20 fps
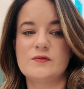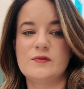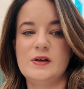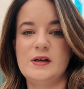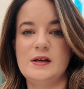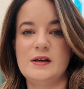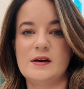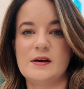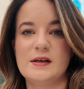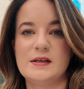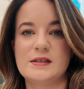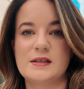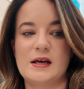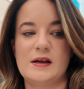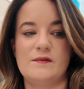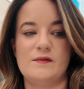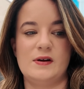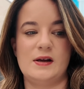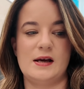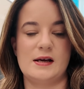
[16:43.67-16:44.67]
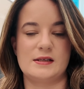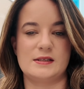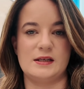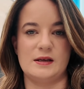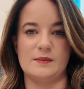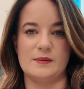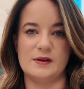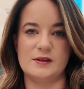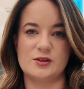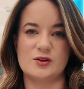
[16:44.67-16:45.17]
it's really nice and
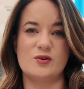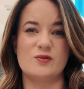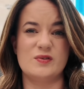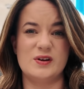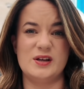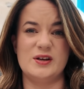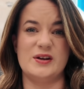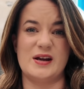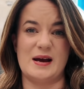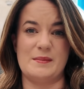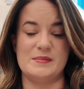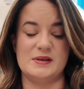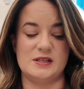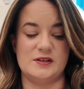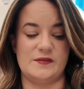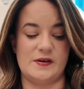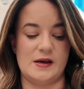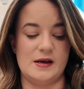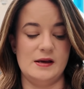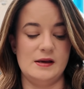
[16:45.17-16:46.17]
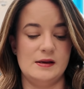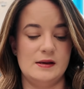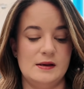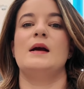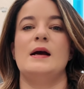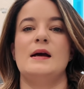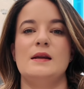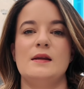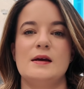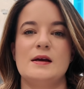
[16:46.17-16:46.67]
relaxing. It's got a really good atmosphere.
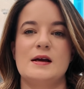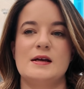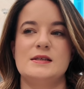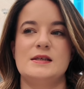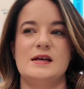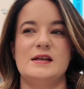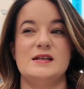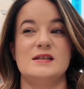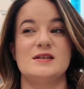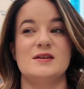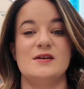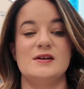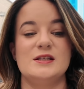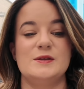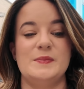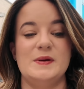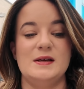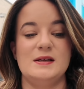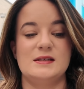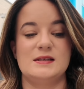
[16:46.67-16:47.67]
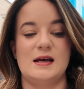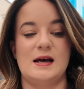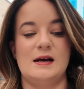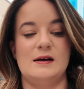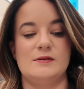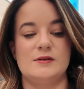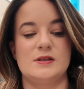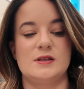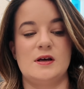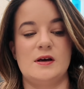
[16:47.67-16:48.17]
And like I said, it's nice being
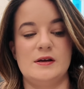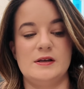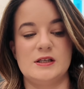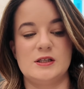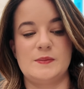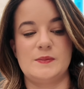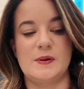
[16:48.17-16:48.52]
sat outside,